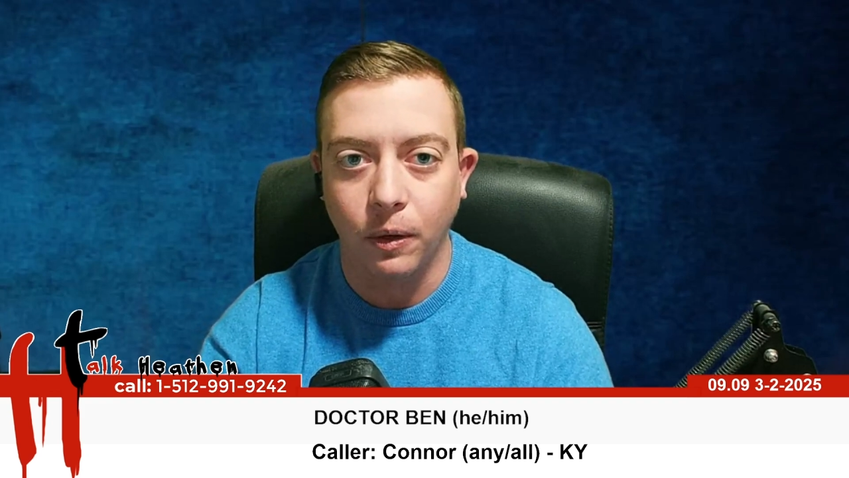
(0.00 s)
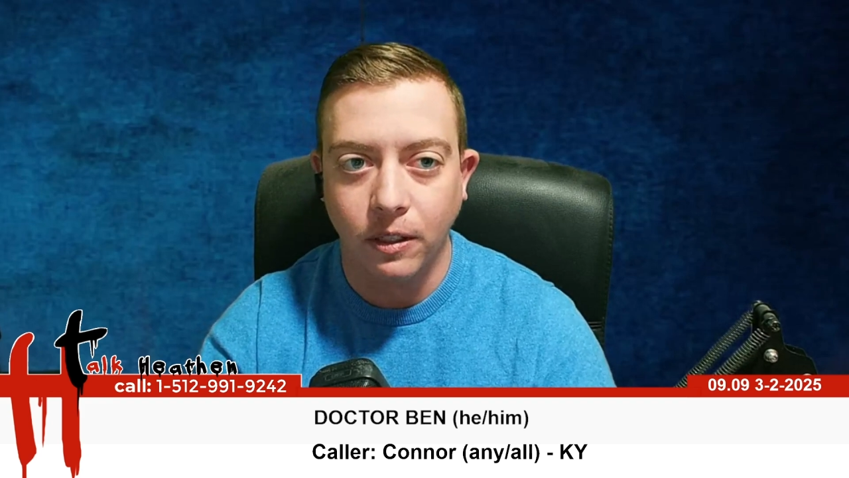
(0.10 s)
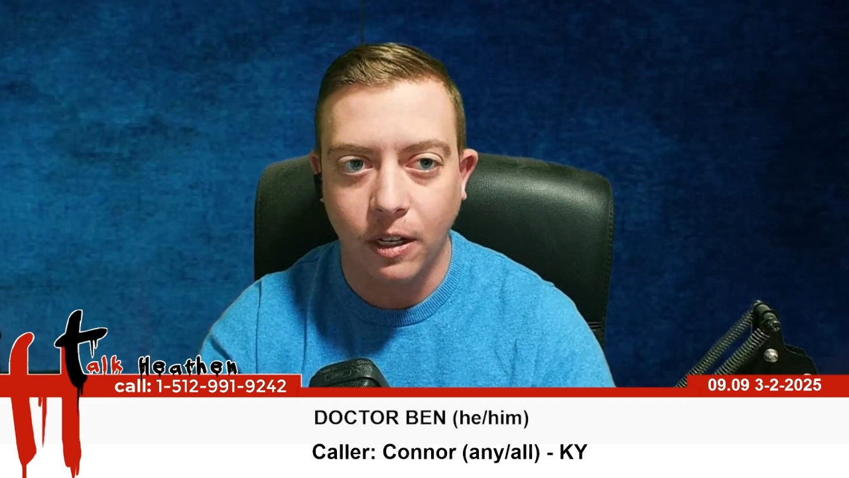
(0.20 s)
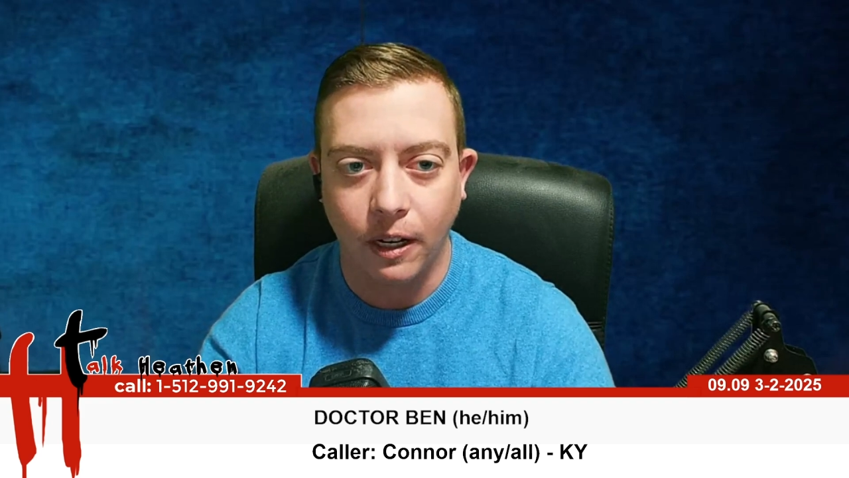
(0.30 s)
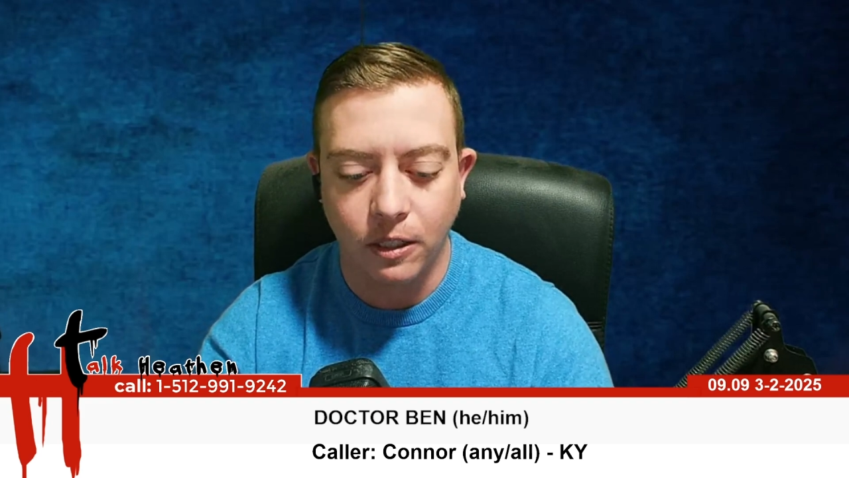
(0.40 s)

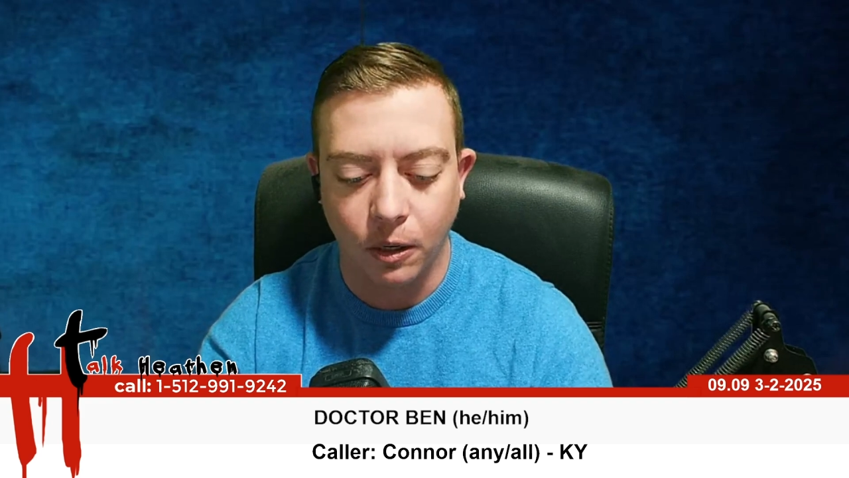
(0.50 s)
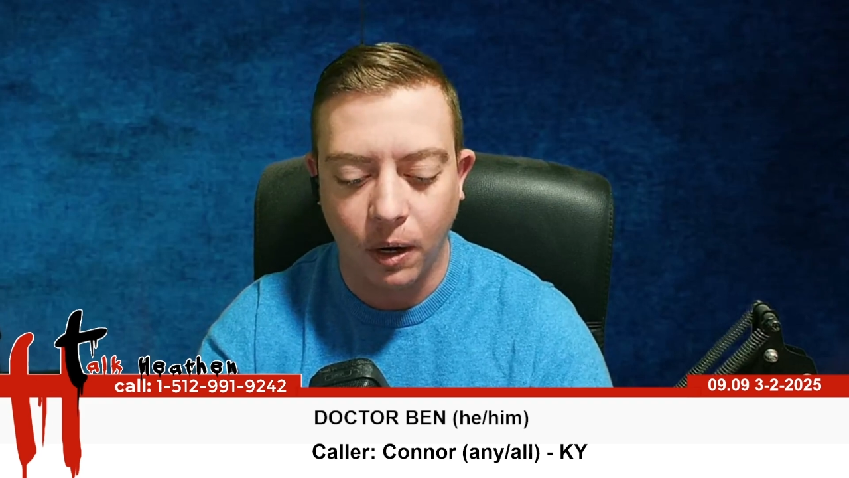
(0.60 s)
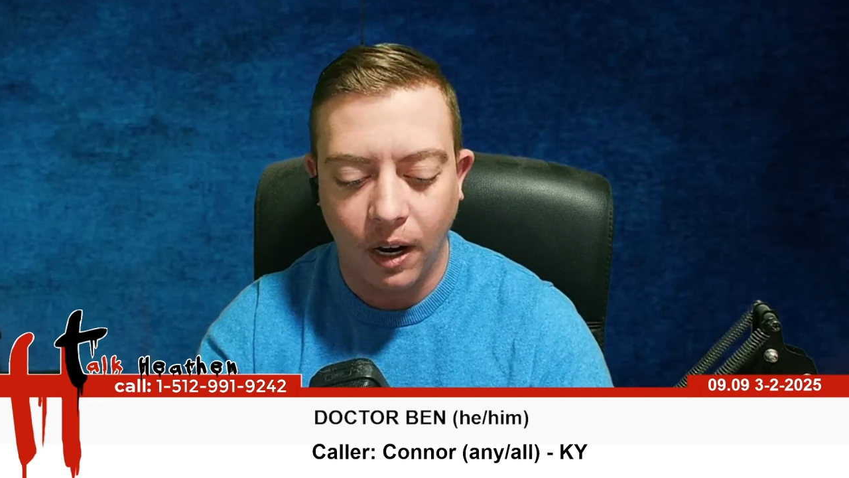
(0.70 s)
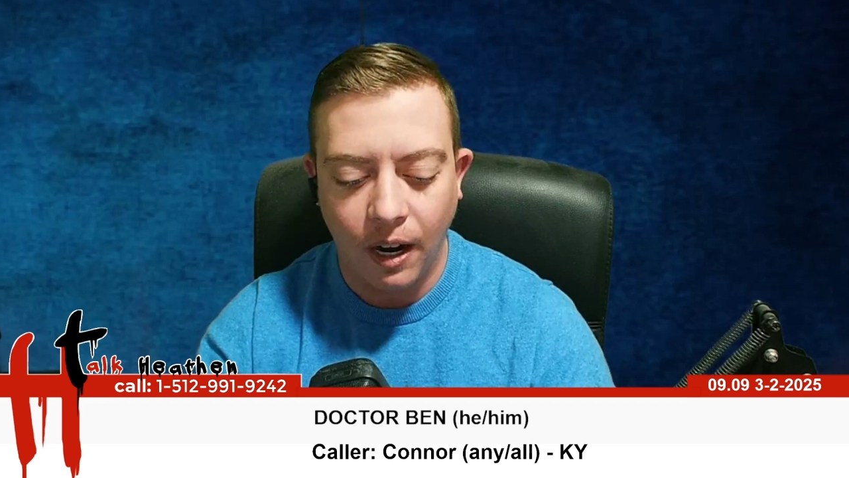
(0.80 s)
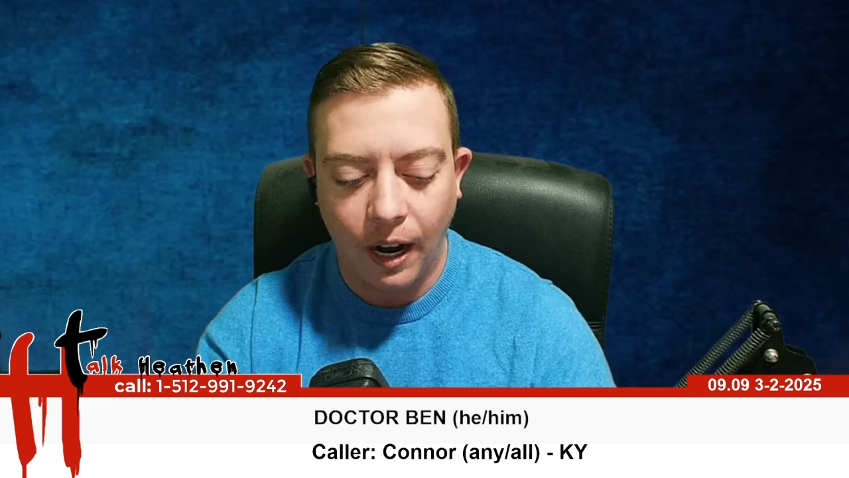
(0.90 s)
And
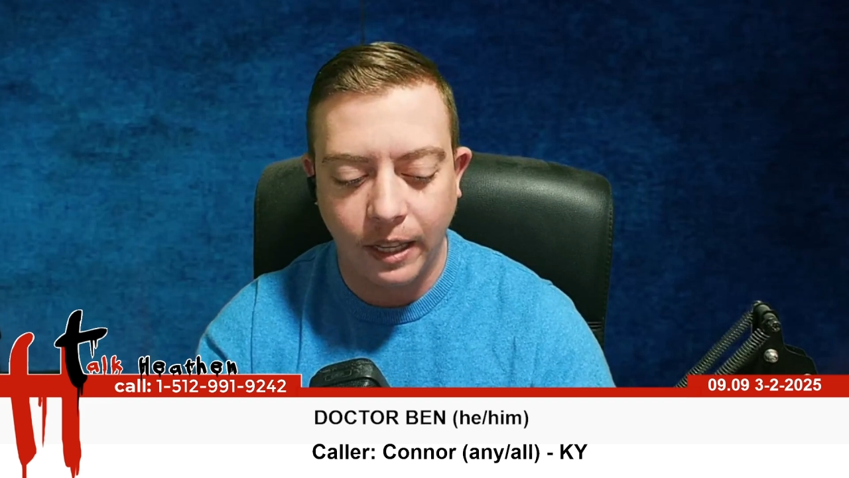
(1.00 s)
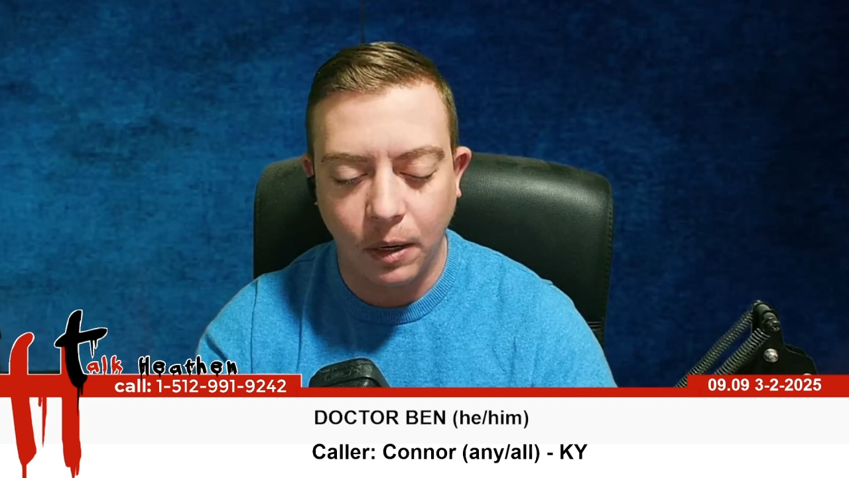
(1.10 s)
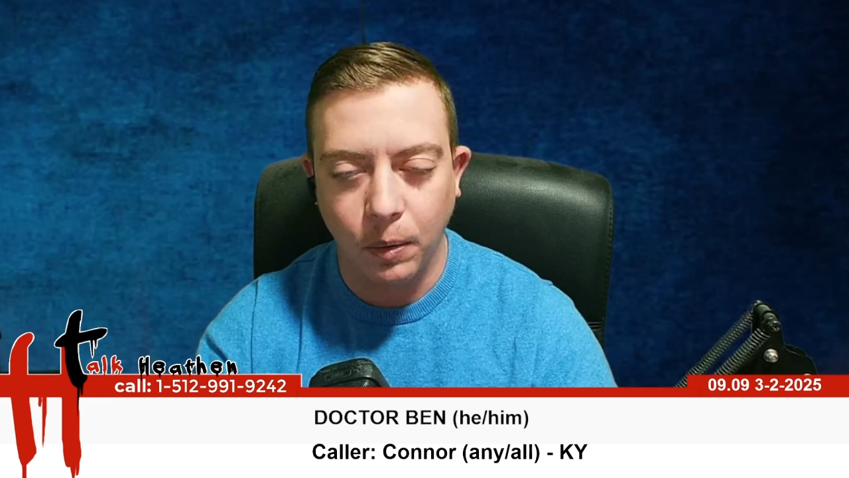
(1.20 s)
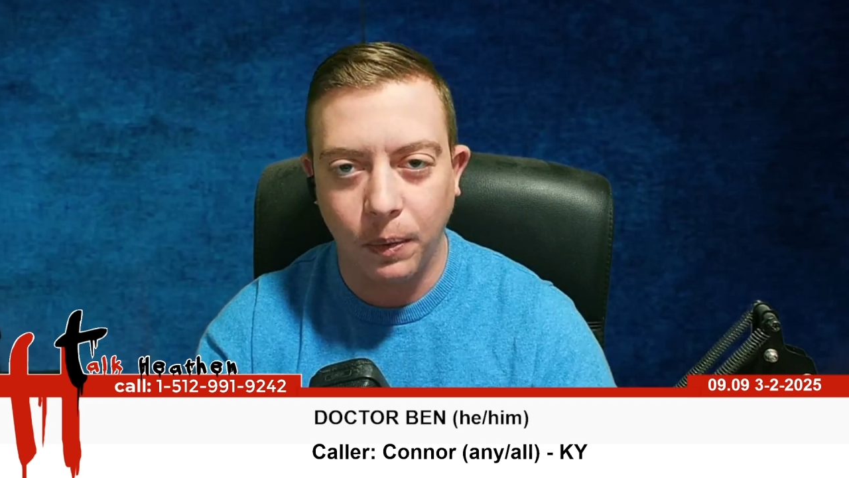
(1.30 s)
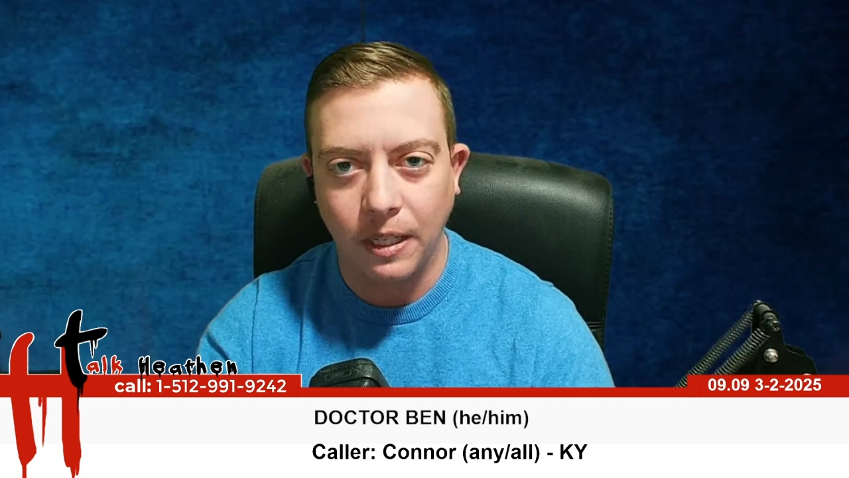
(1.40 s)
so I
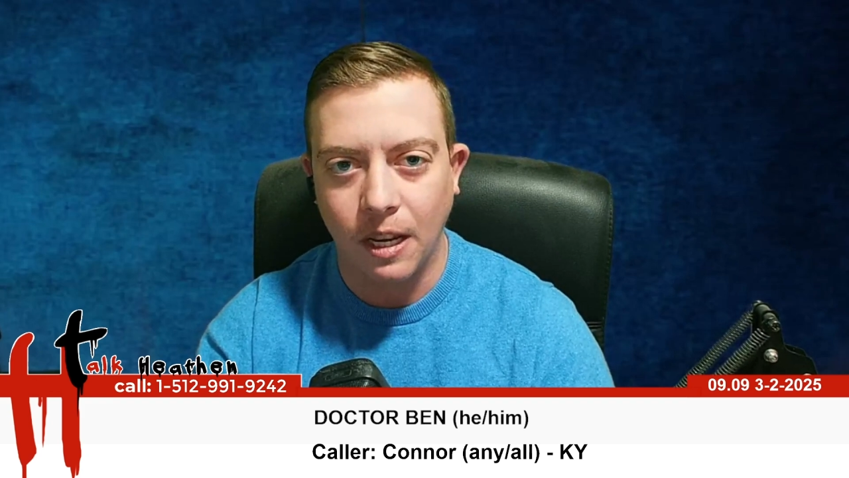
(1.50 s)
think when we